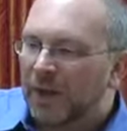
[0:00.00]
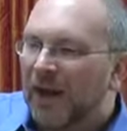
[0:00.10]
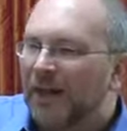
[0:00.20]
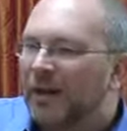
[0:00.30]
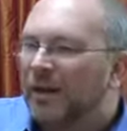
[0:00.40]

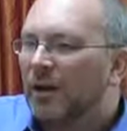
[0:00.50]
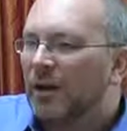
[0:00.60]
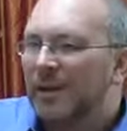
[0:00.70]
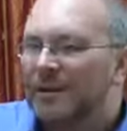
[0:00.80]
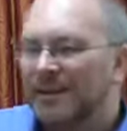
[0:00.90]
And then
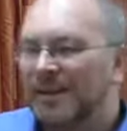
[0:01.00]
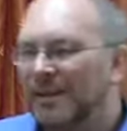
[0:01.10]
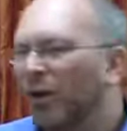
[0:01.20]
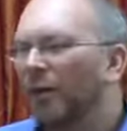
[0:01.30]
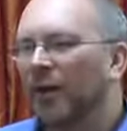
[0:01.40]
there's
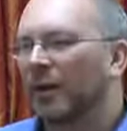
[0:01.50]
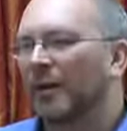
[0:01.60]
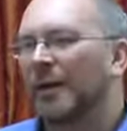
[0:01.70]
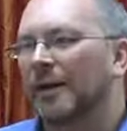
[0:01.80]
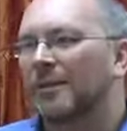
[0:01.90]
offline
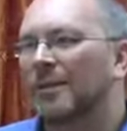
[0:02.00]
things.